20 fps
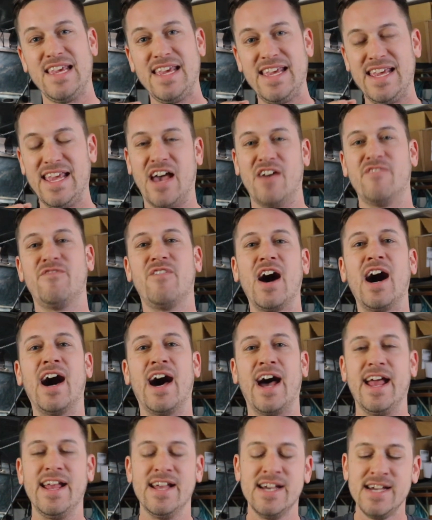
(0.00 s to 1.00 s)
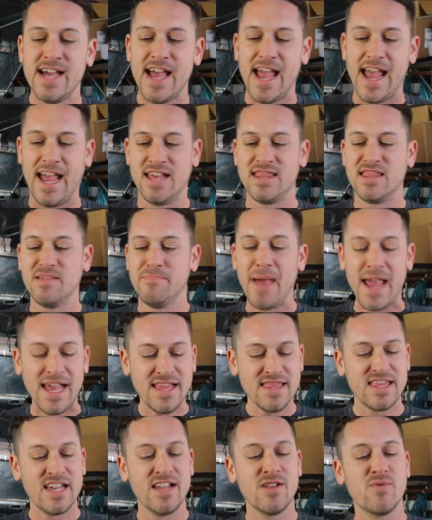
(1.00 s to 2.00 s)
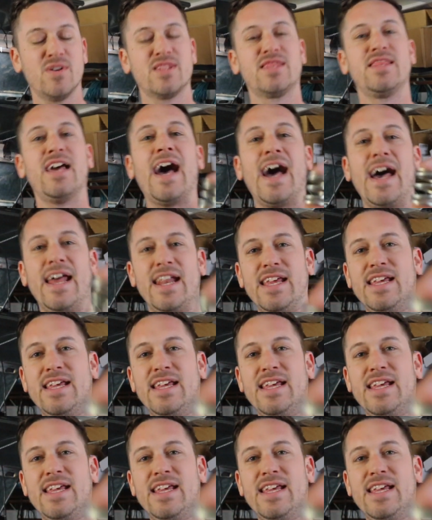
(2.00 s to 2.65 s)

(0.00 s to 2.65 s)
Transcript: EFI. And the main thing with that